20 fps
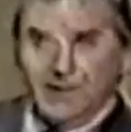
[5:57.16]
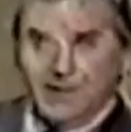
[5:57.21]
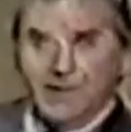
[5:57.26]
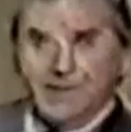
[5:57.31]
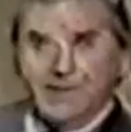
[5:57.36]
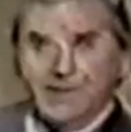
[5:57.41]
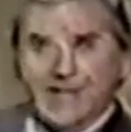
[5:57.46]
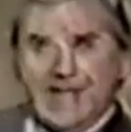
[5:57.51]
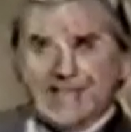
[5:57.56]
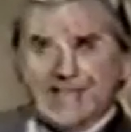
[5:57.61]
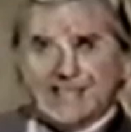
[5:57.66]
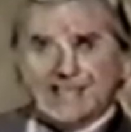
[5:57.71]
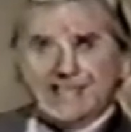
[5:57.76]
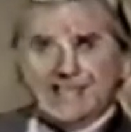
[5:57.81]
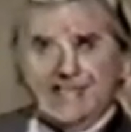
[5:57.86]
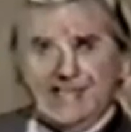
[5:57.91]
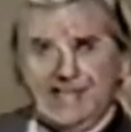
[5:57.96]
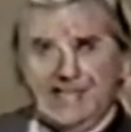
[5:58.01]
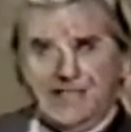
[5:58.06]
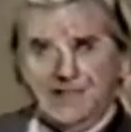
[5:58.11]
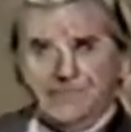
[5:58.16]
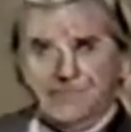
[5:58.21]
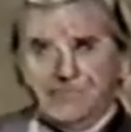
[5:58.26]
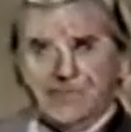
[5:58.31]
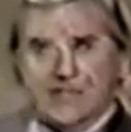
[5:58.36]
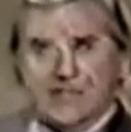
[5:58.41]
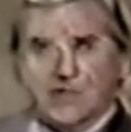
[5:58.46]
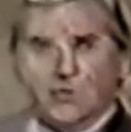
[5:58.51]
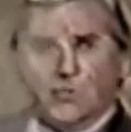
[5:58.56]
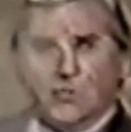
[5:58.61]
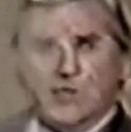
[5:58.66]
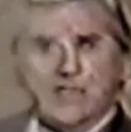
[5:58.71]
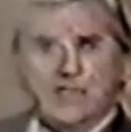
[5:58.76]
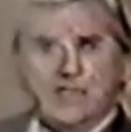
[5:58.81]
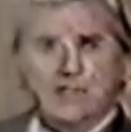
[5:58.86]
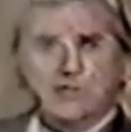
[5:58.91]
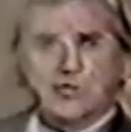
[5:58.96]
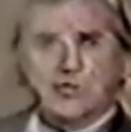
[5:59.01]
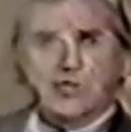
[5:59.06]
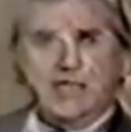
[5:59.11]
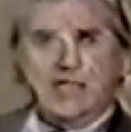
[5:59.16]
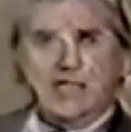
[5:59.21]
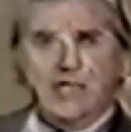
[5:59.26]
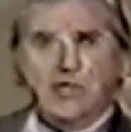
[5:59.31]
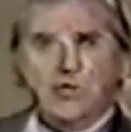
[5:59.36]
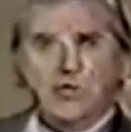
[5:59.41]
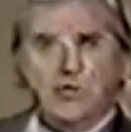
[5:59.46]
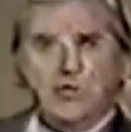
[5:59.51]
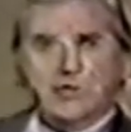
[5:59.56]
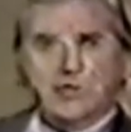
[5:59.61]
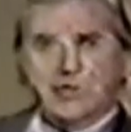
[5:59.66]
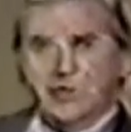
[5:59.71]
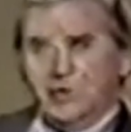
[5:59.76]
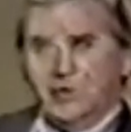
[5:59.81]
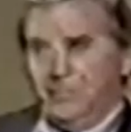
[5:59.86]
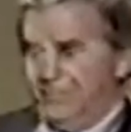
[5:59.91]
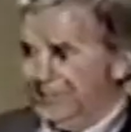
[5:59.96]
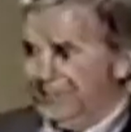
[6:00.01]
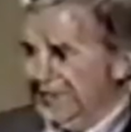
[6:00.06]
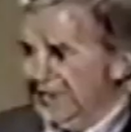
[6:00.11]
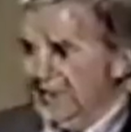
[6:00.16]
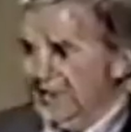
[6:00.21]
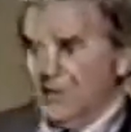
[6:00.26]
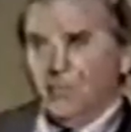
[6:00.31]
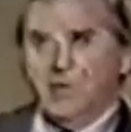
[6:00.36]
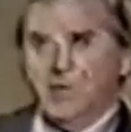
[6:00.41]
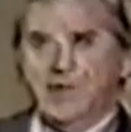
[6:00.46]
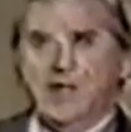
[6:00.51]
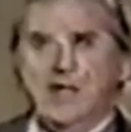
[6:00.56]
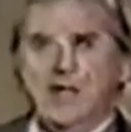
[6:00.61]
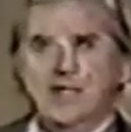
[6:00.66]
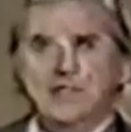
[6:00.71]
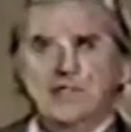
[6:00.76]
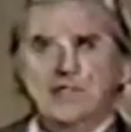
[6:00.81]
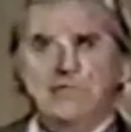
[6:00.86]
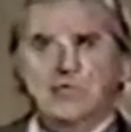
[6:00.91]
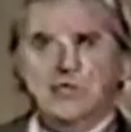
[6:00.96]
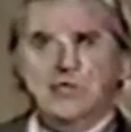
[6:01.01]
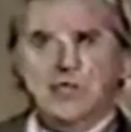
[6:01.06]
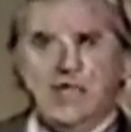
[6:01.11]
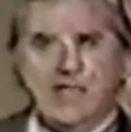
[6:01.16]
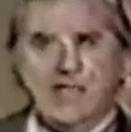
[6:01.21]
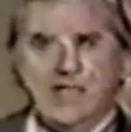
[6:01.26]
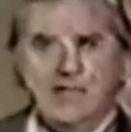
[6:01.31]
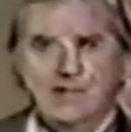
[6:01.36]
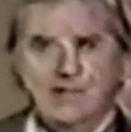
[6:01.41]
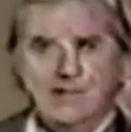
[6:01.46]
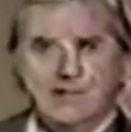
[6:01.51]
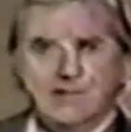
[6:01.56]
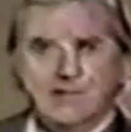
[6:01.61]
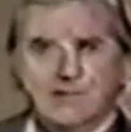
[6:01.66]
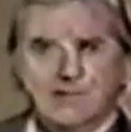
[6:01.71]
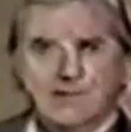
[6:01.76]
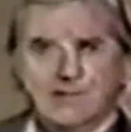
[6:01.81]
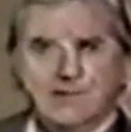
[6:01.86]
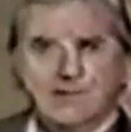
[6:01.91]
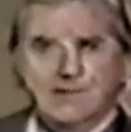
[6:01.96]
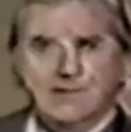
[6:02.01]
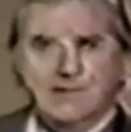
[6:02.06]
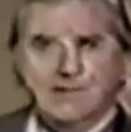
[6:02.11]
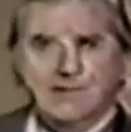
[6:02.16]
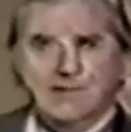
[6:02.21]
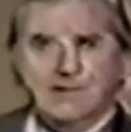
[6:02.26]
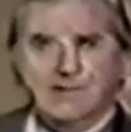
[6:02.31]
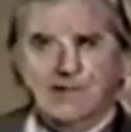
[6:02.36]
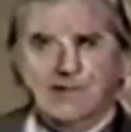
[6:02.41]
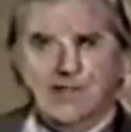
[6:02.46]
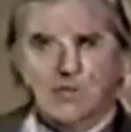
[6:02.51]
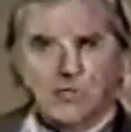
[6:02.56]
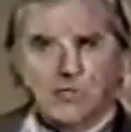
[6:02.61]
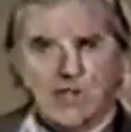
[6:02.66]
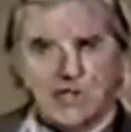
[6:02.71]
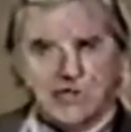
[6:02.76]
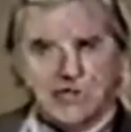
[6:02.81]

that's it. Real chicken noodle soup with hunks of chicken, enriched